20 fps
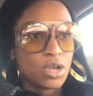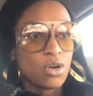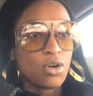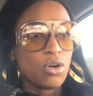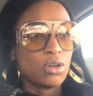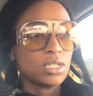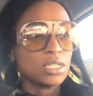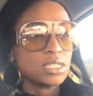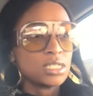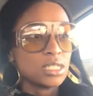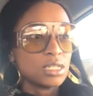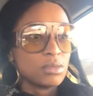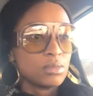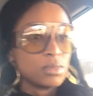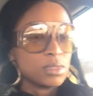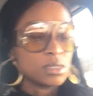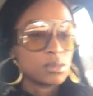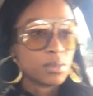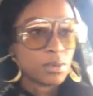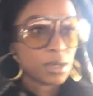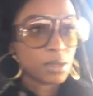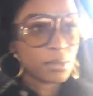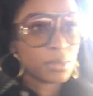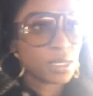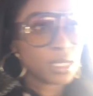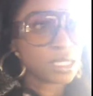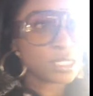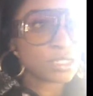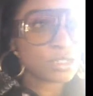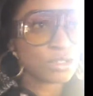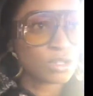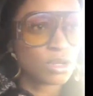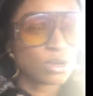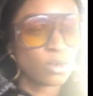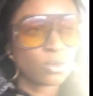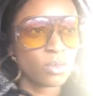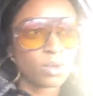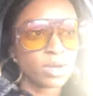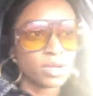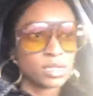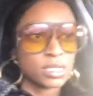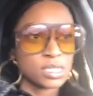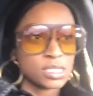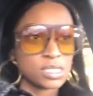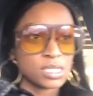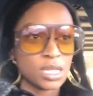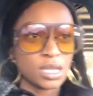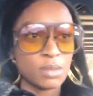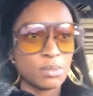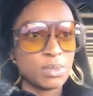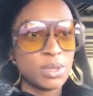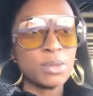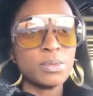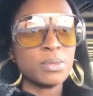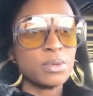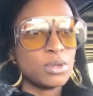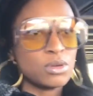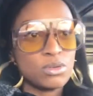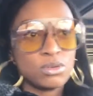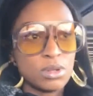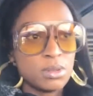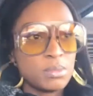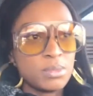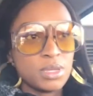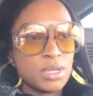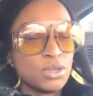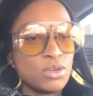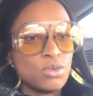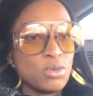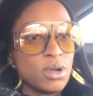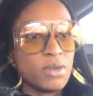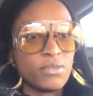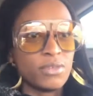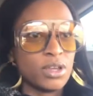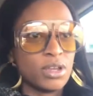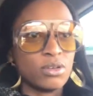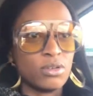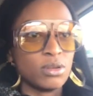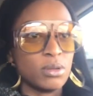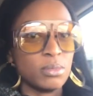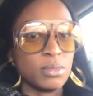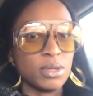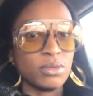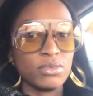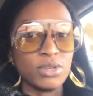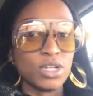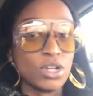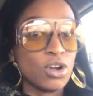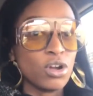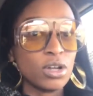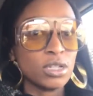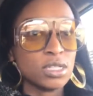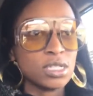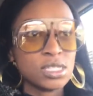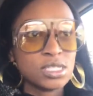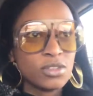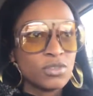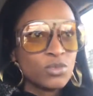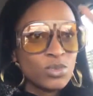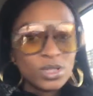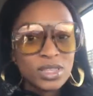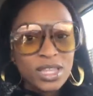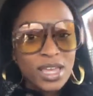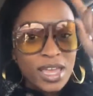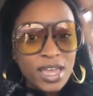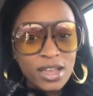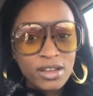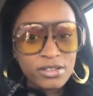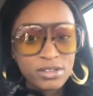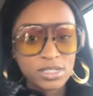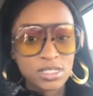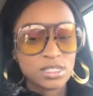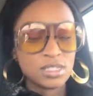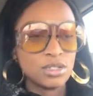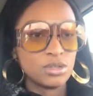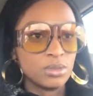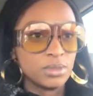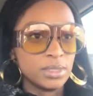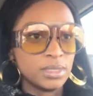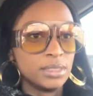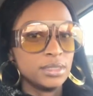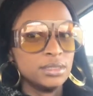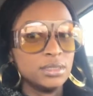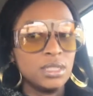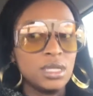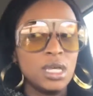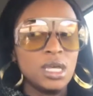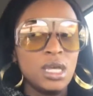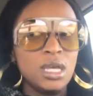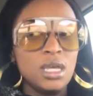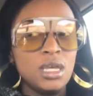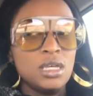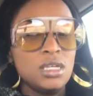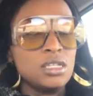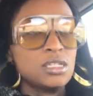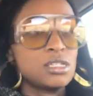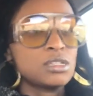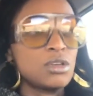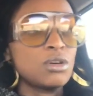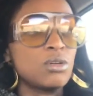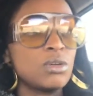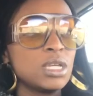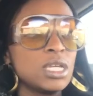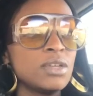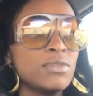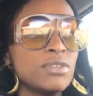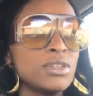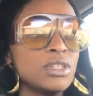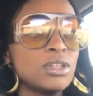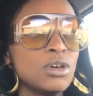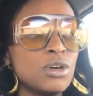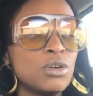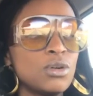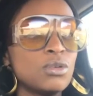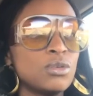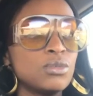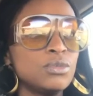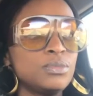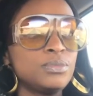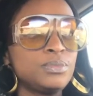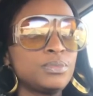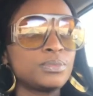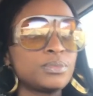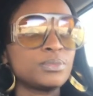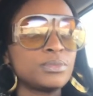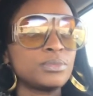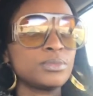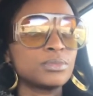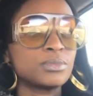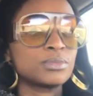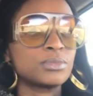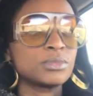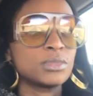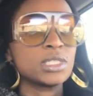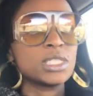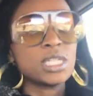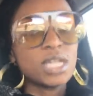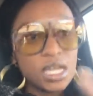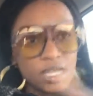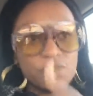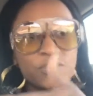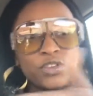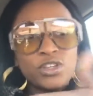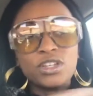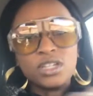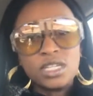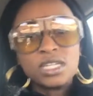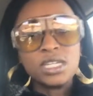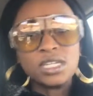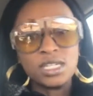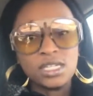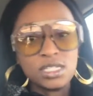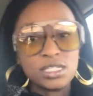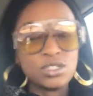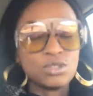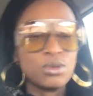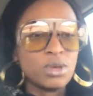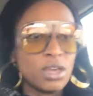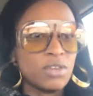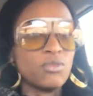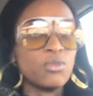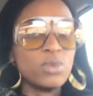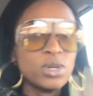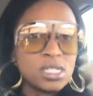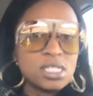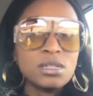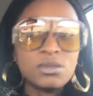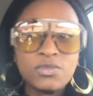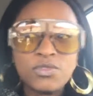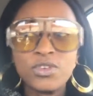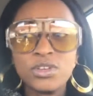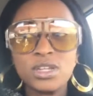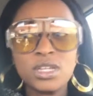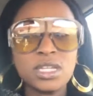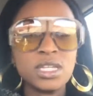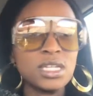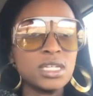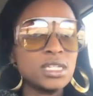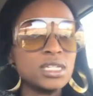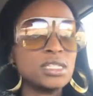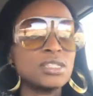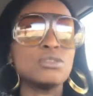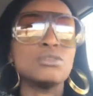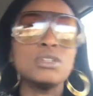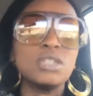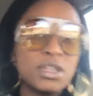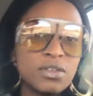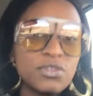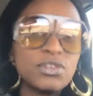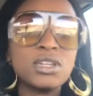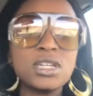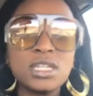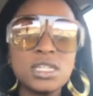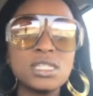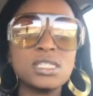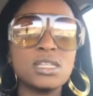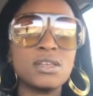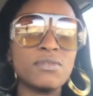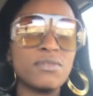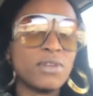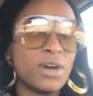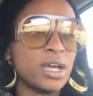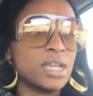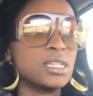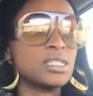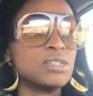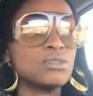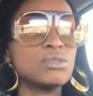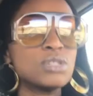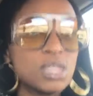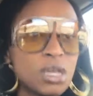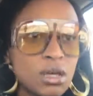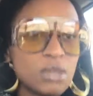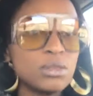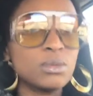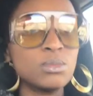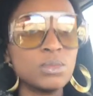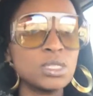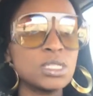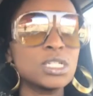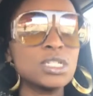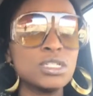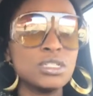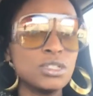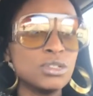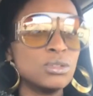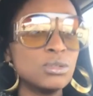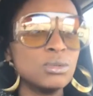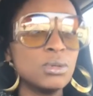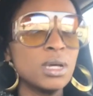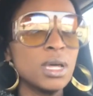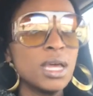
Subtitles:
All it did was bring me into the awareness that people are going to be whoever they're going to be, regardless of what the air is doing. So even though, like for your kids, you have wisdom for your kids, you give your kids advice, you tell them what to do,